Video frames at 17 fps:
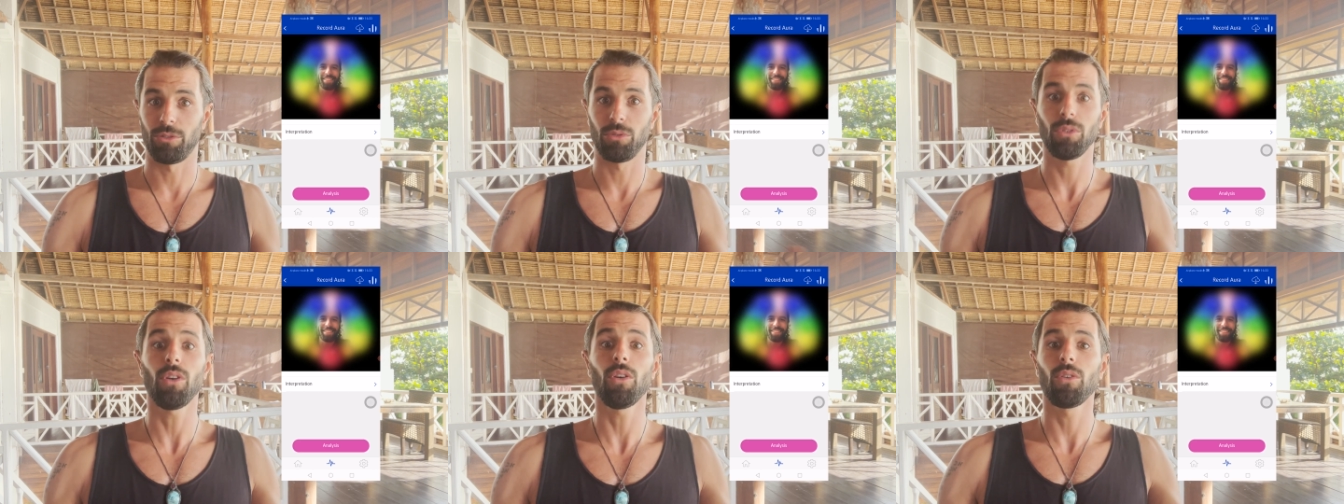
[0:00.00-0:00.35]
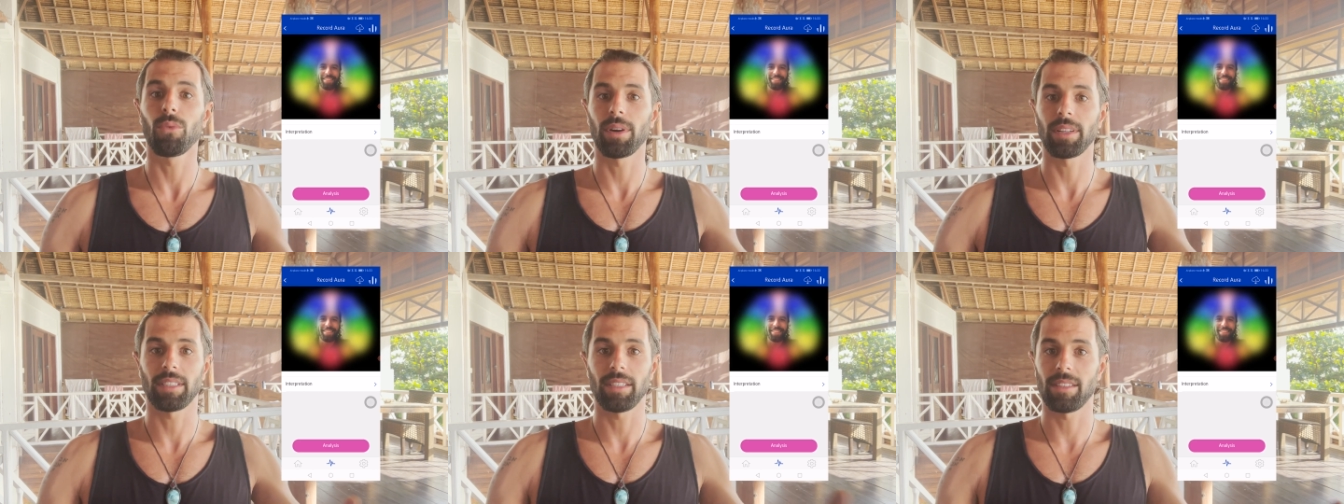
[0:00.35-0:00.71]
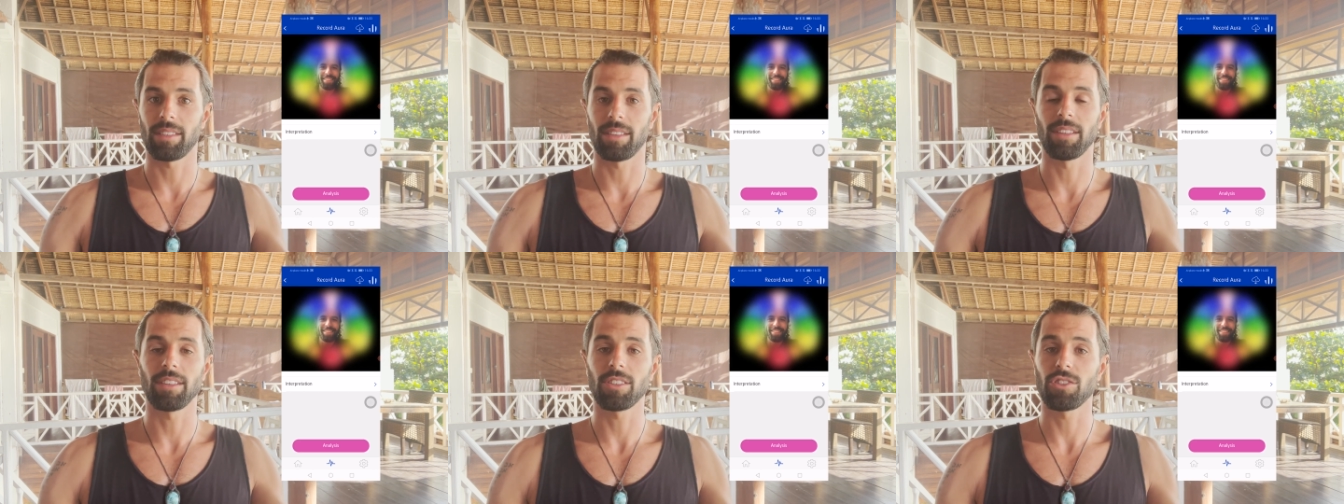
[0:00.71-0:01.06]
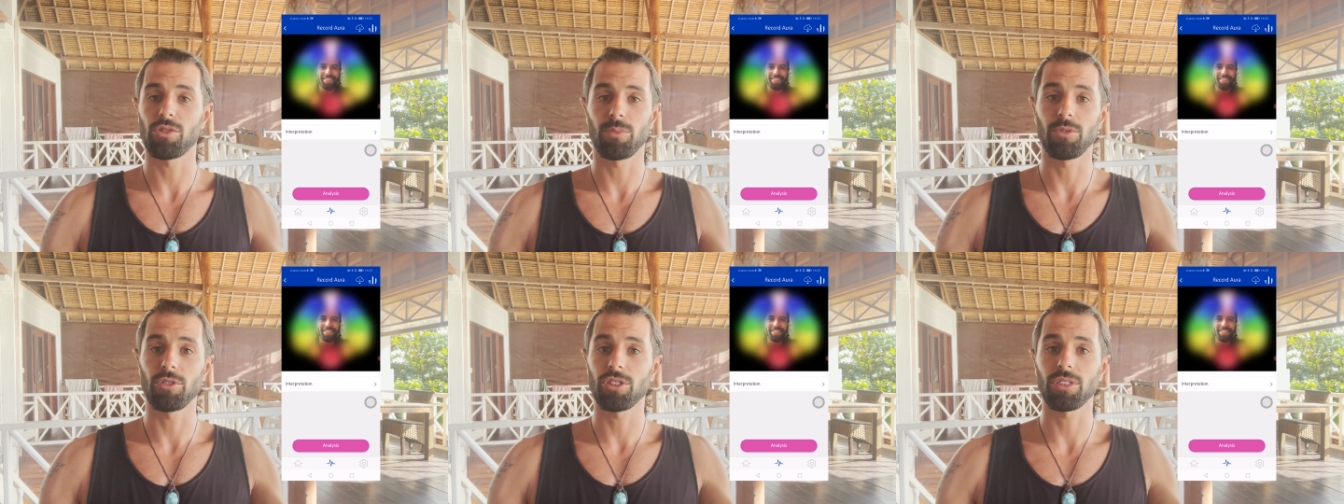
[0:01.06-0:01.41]
to know what is the
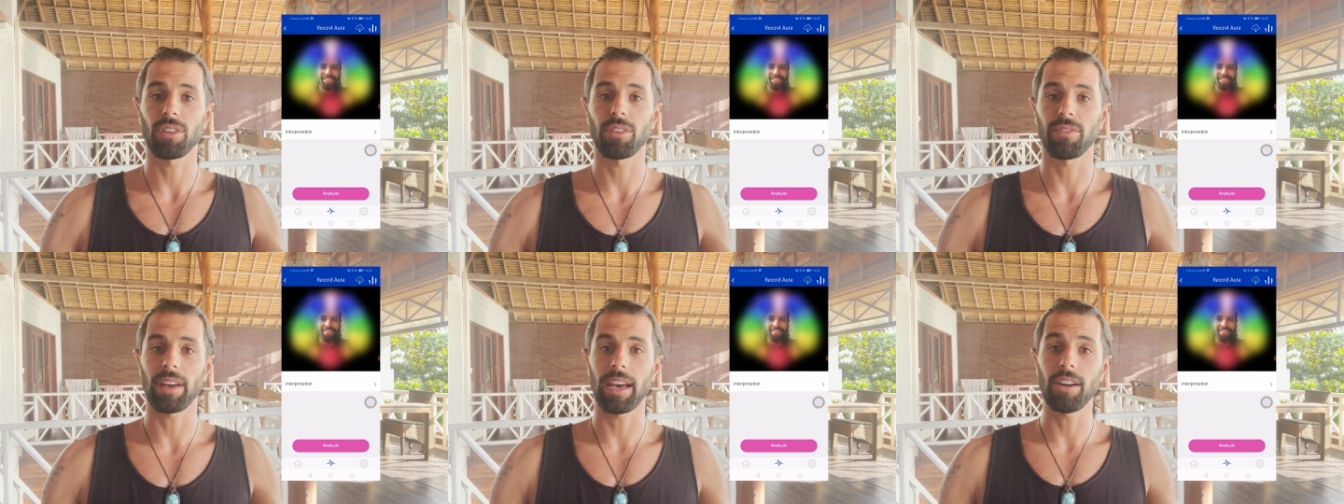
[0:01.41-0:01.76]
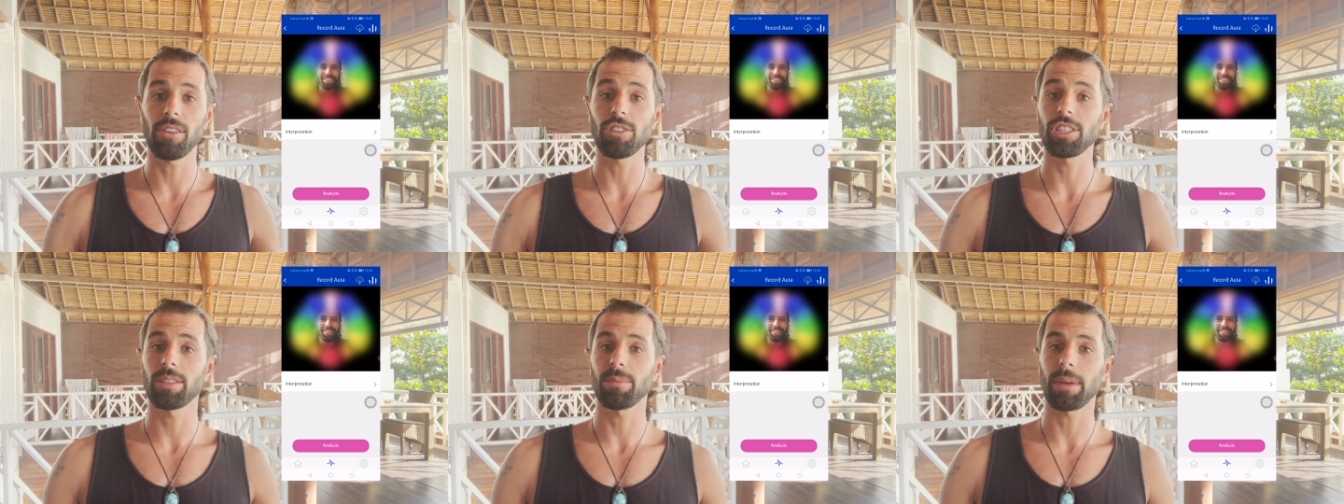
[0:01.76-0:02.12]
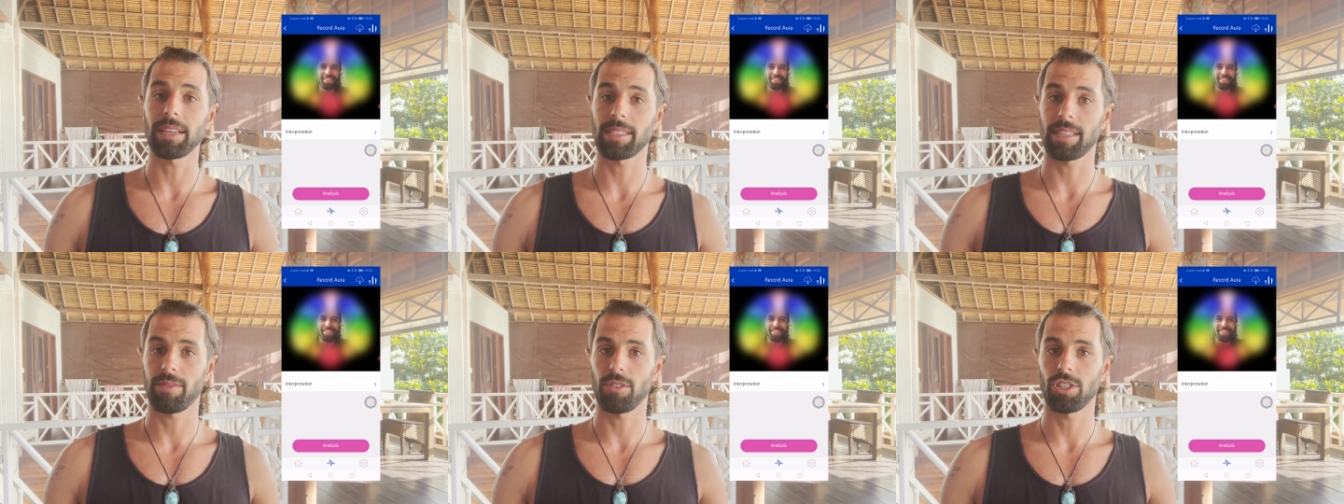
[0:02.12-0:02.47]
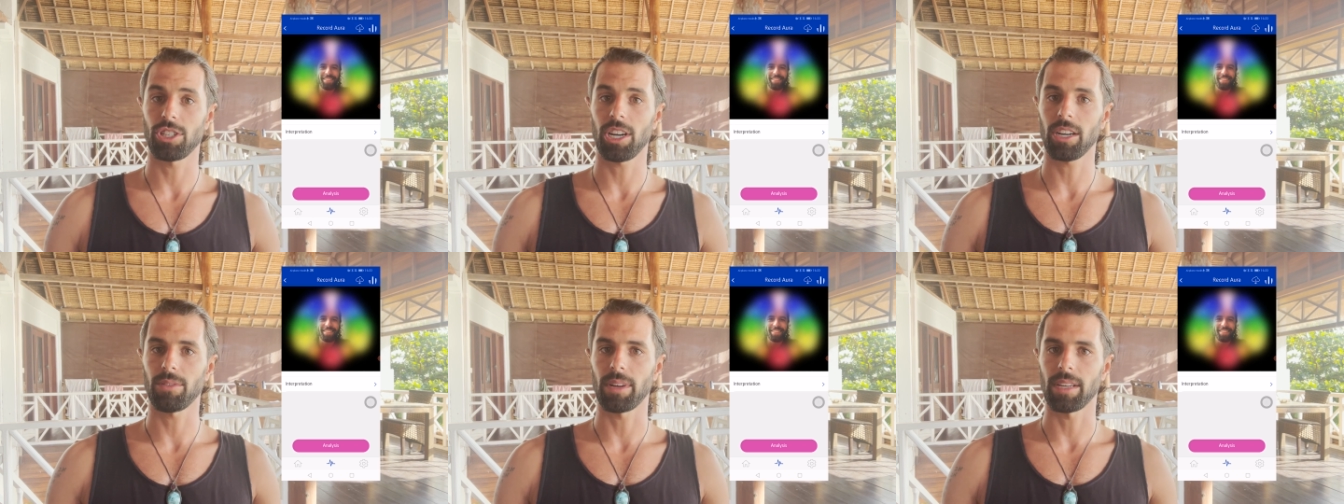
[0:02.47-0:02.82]
distribution of energy in my 7
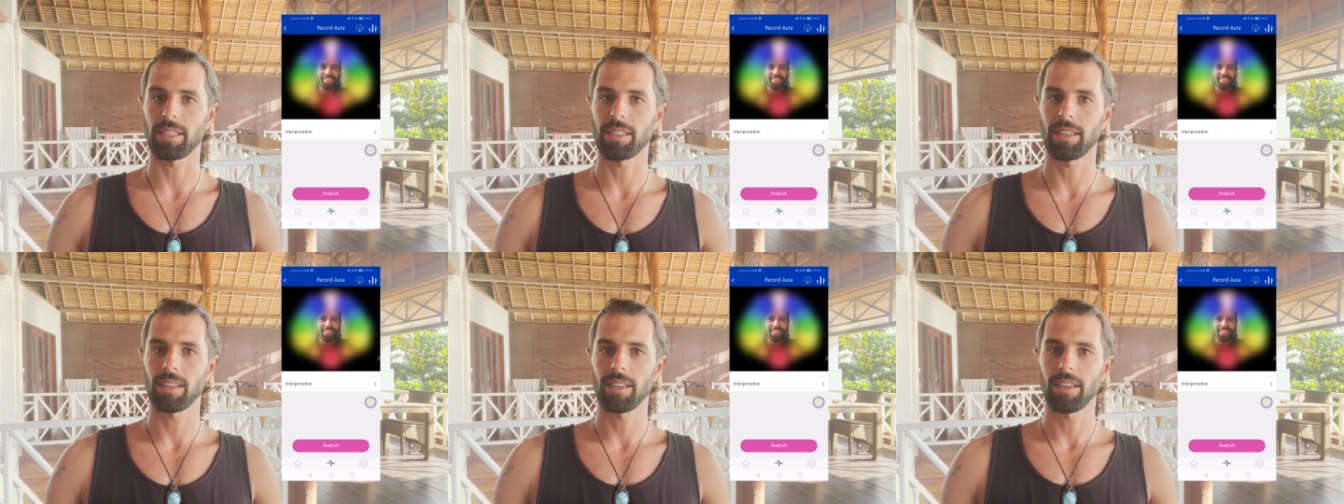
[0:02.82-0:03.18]
chakras.